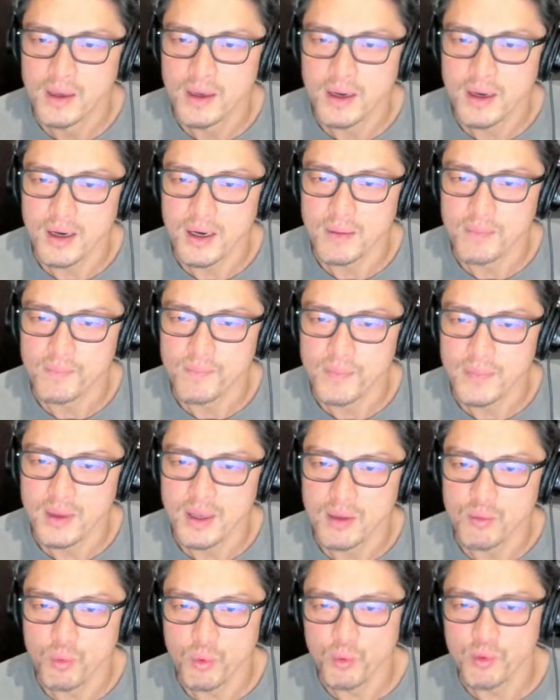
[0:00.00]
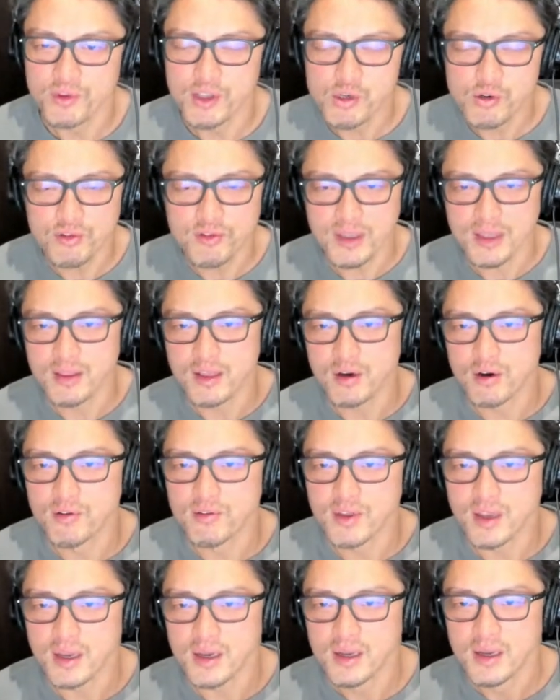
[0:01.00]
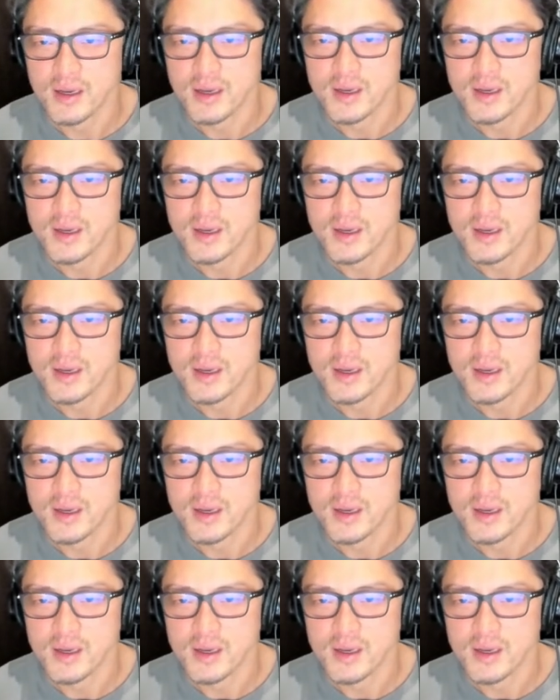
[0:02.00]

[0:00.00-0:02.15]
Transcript: and what's interesting there is that